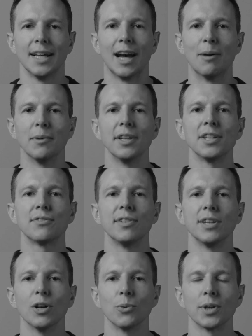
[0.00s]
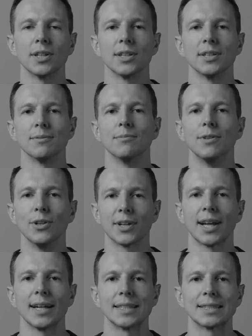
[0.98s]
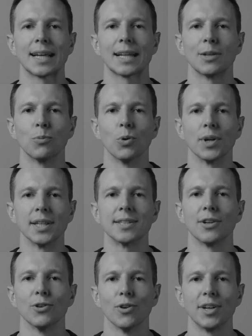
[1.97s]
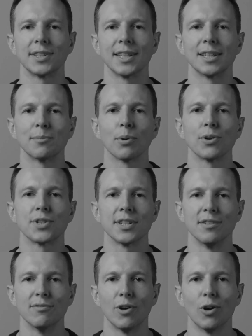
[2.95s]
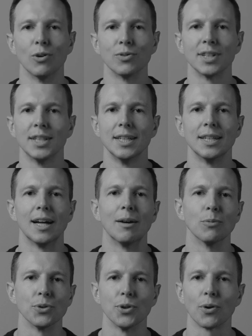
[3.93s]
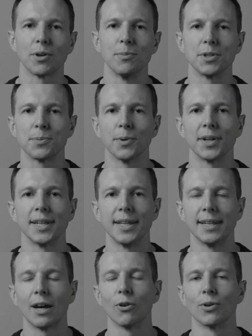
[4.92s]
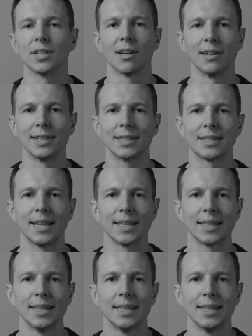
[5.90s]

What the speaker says: In this video, we're going to look at exactly what is underwriting, the process involved, what documents you might need, how long it's likely to take.